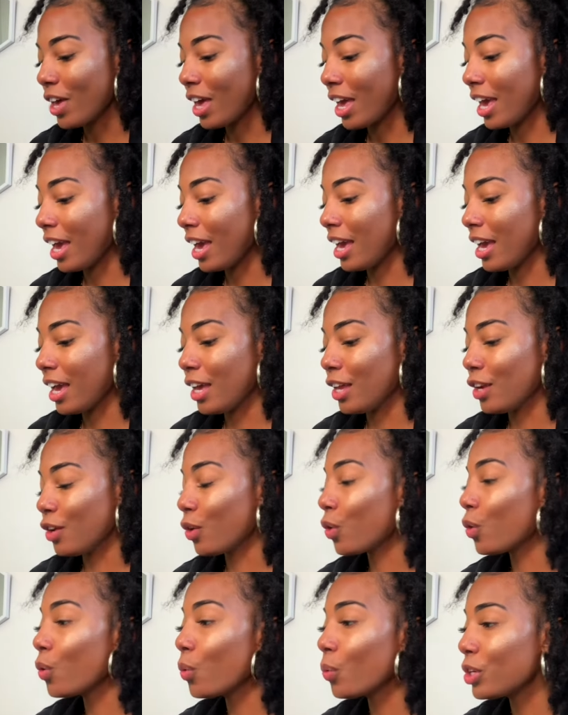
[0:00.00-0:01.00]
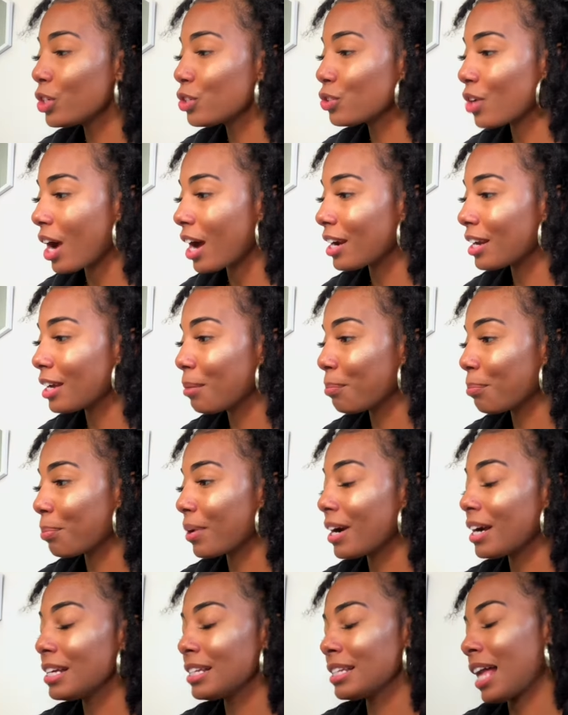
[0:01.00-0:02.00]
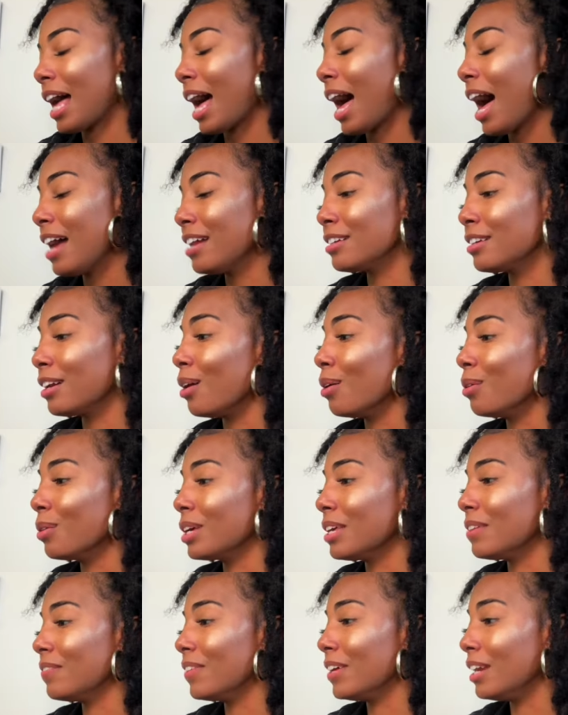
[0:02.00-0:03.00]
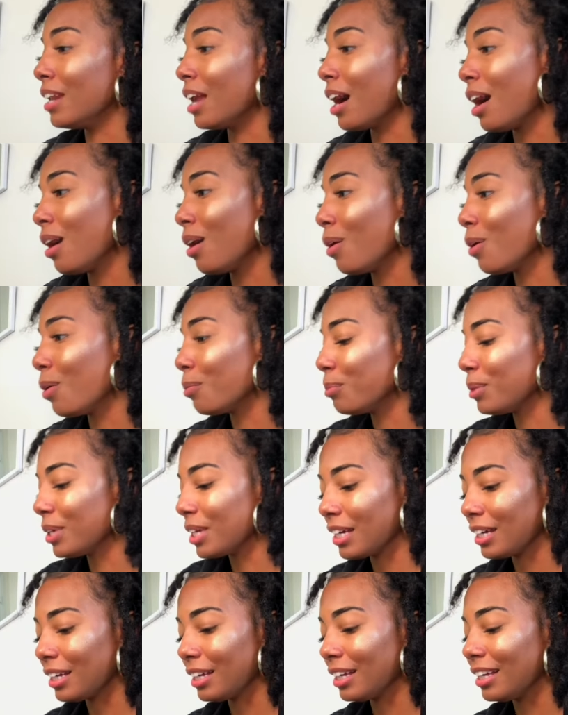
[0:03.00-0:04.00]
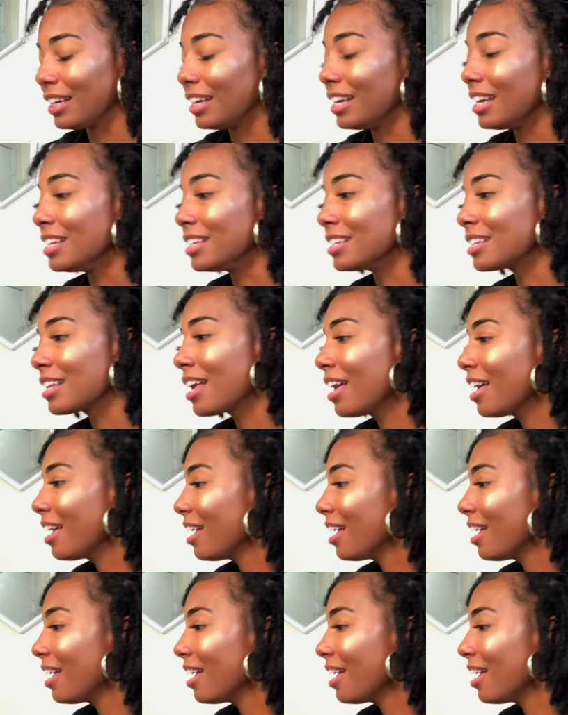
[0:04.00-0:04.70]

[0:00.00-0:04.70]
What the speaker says: And who we trying to impress, I don't even know, because